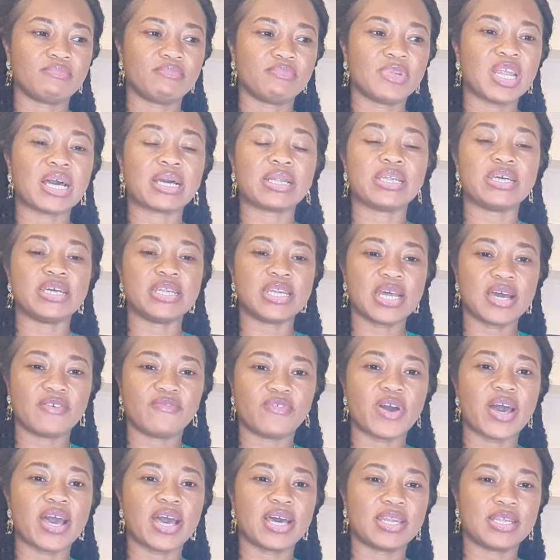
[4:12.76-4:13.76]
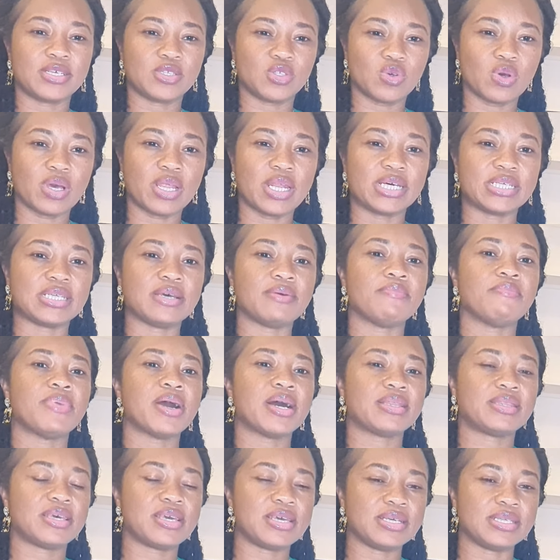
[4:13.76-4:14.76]
luckily enough, I had a toilet and
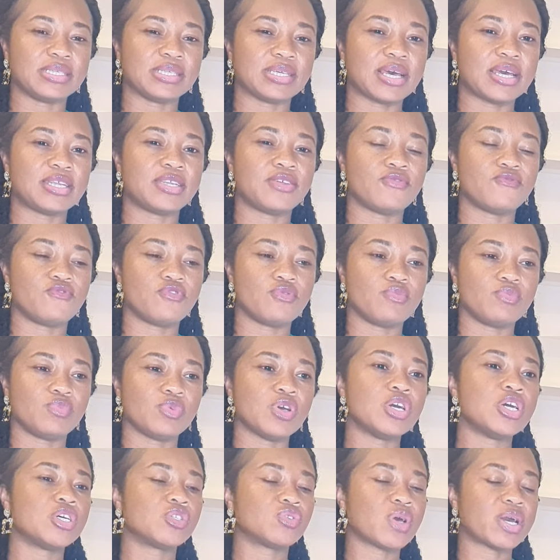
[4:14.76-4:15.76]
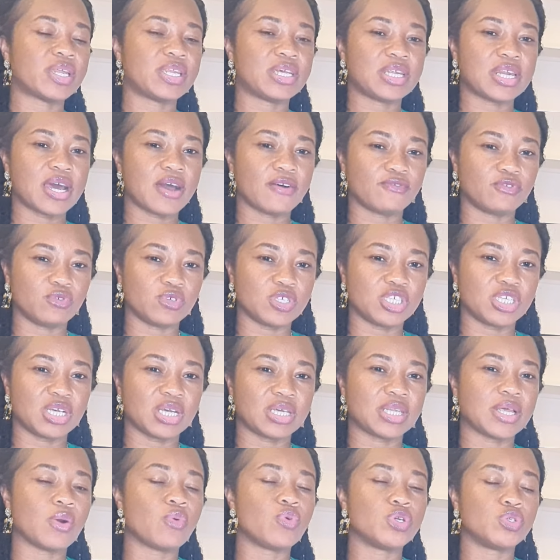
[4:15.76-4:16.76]
bath inside the room, so I didn't have to
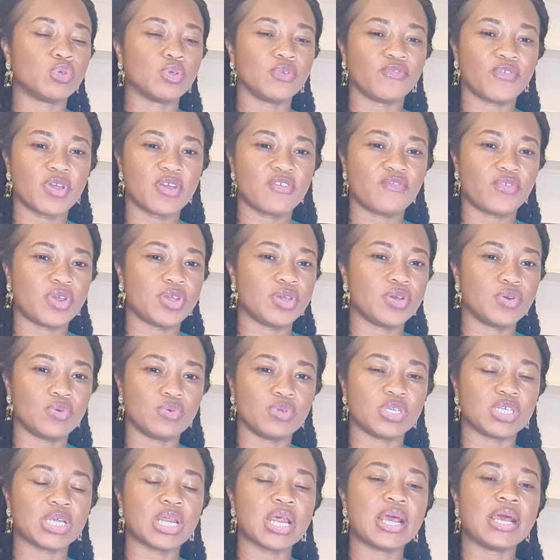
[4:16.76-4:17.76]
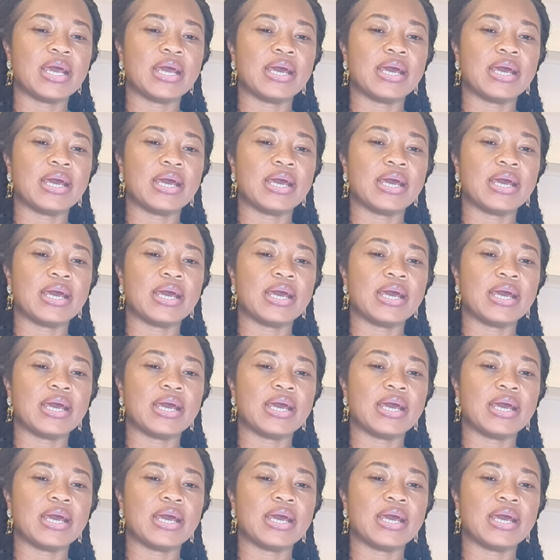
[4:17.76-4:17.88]
share that, which was very, very good.